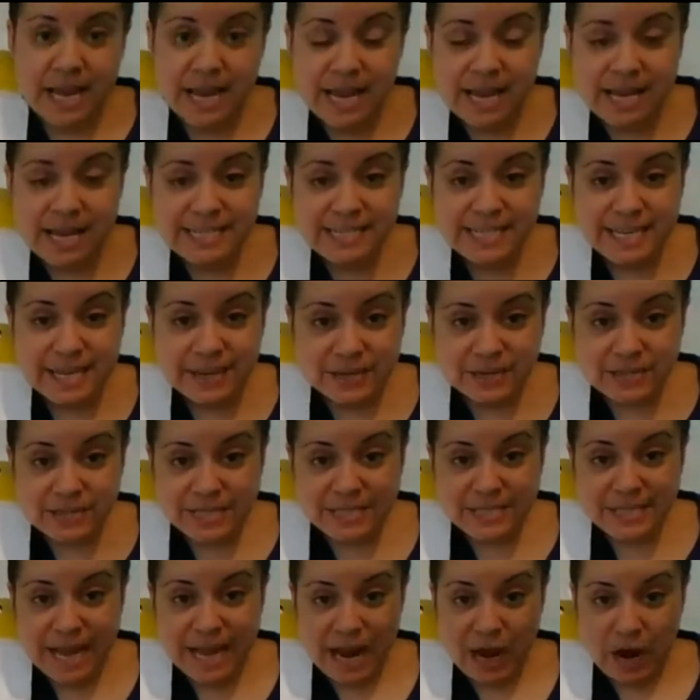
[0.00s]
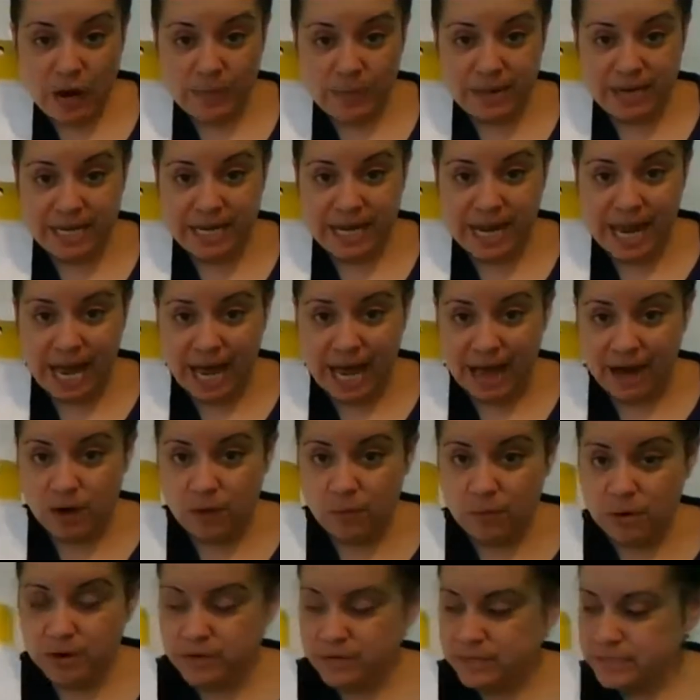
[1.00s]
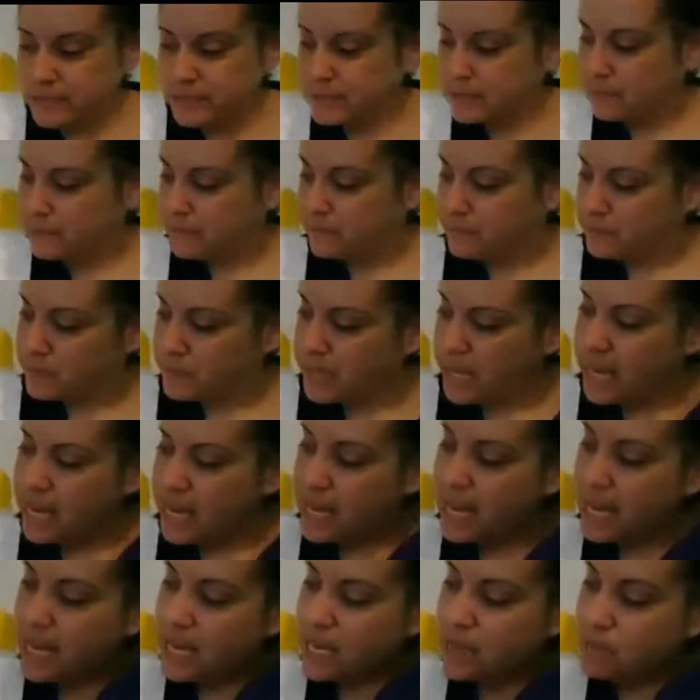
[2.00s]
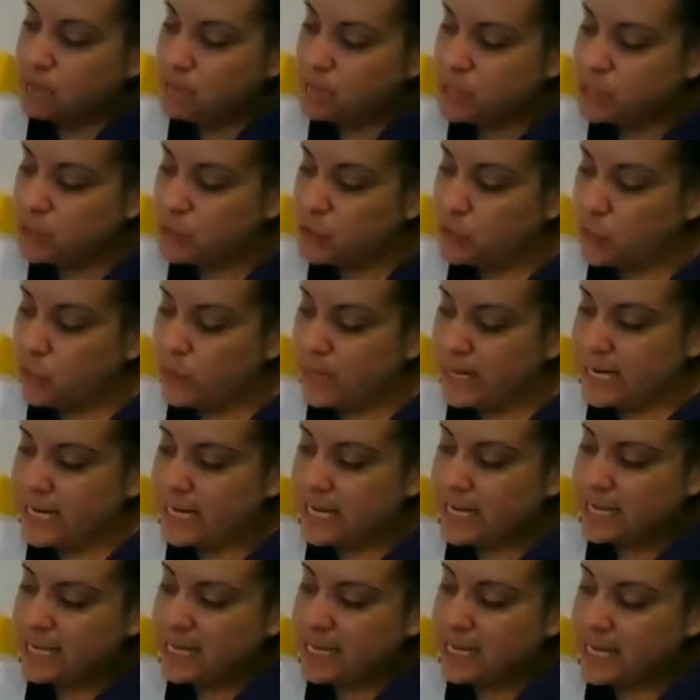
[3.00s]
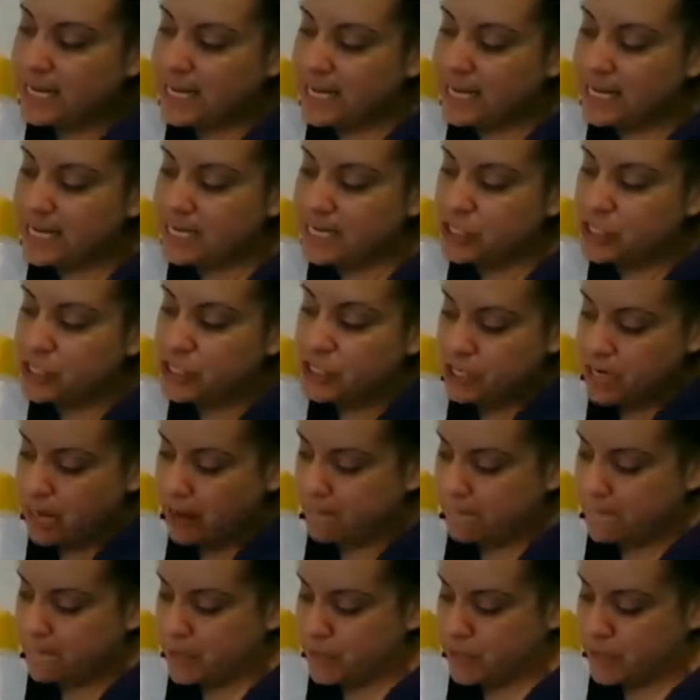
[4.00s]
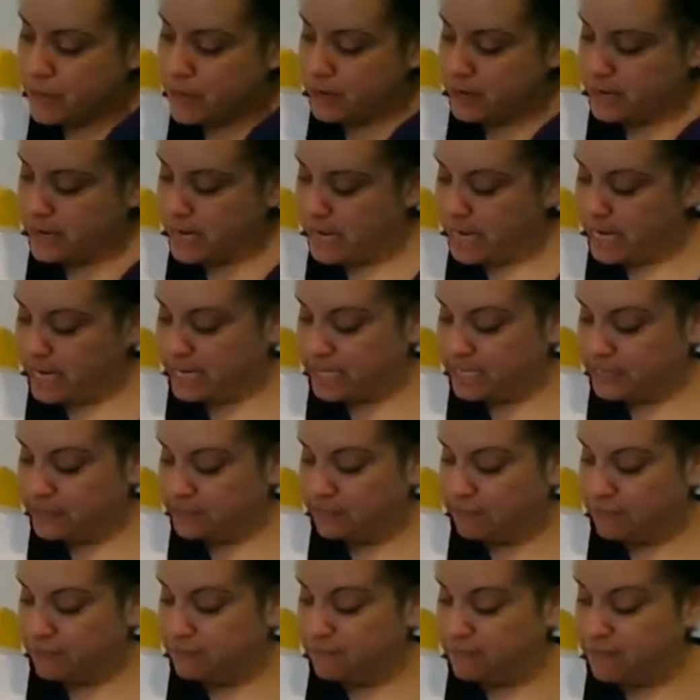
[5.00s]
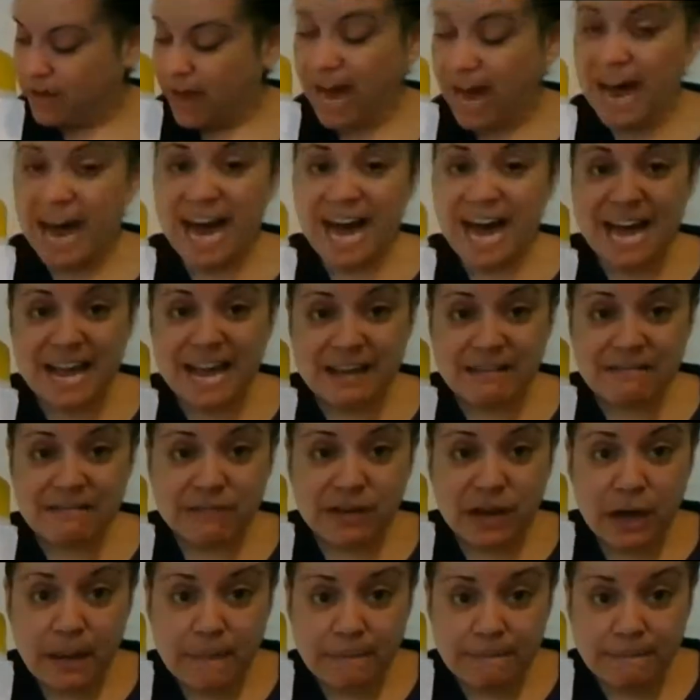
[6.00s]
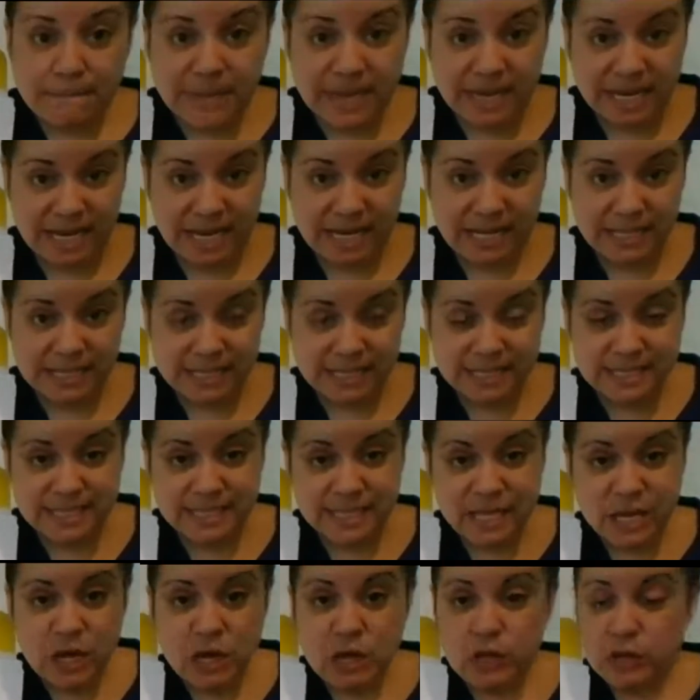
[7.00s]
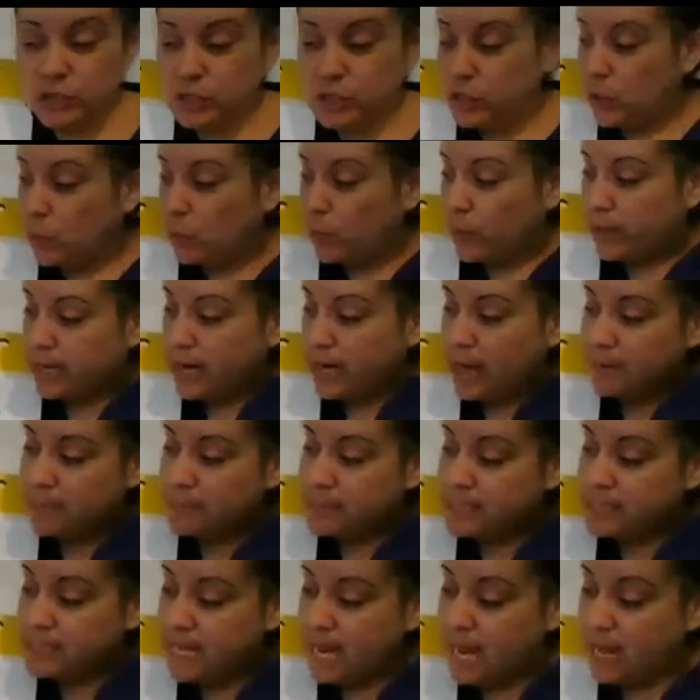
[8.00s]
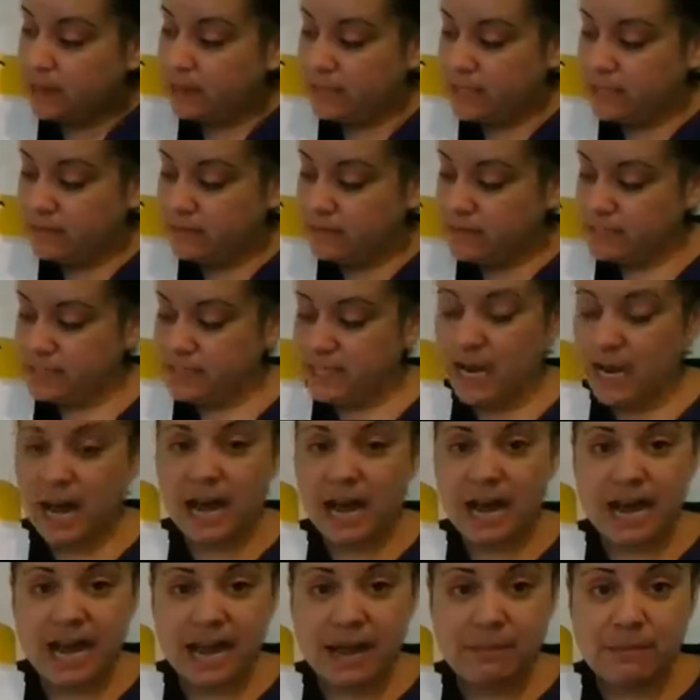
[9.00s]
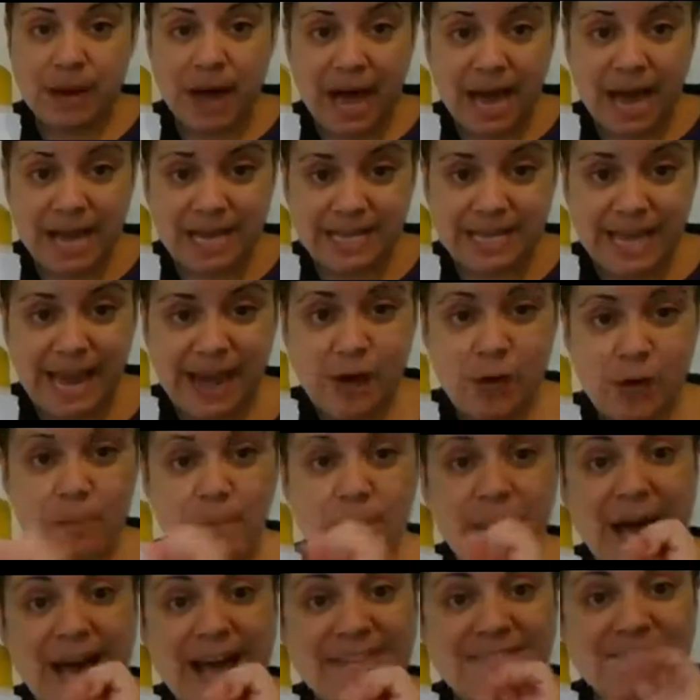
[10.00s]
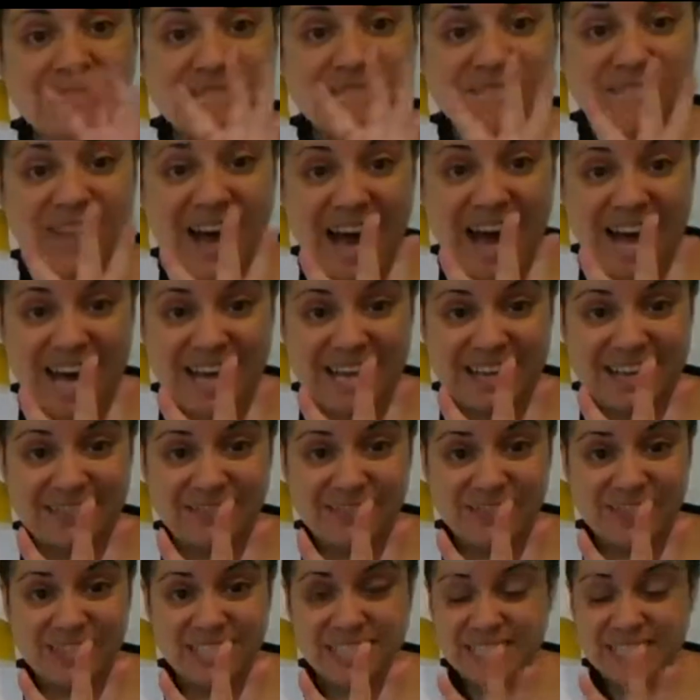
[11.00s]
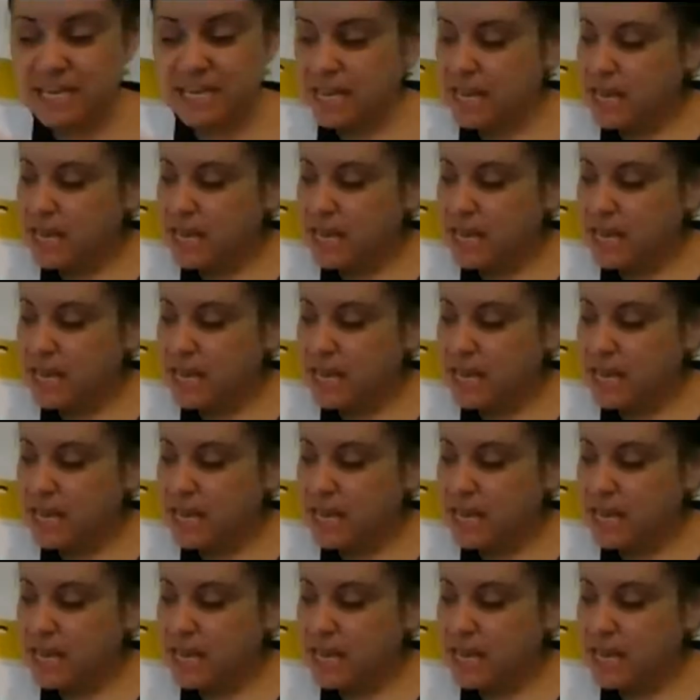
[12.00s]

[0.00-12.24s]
It tells us how many hours. In between each number is 5 minutes. So when I'm telling the time, I count by fives.